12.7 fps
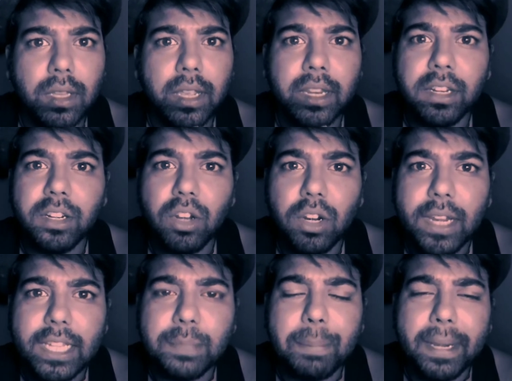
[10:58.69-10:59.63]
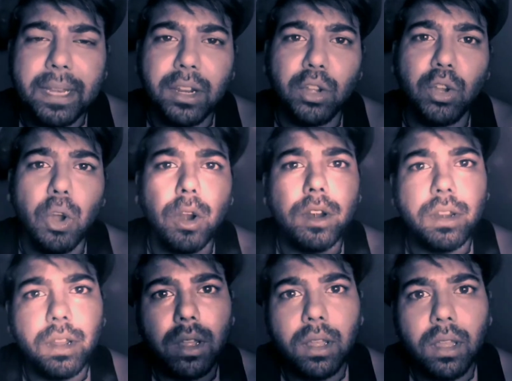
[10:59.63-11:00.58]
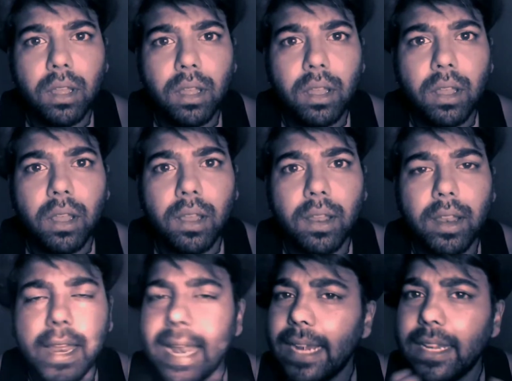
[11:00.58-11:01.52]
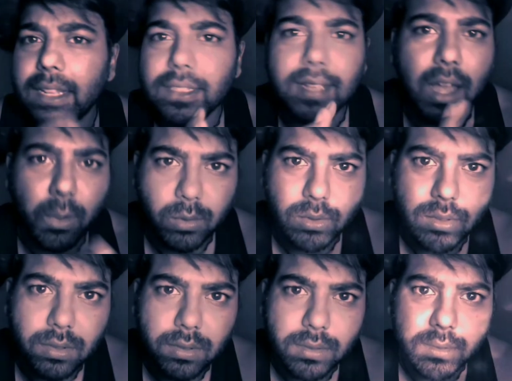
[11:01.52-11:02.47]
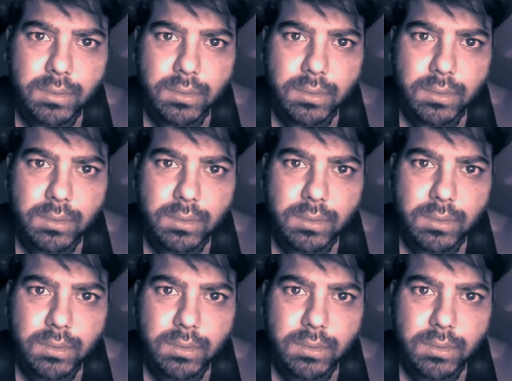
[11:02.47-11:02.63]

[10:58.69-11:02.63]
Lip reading: he did not expect a god at his house.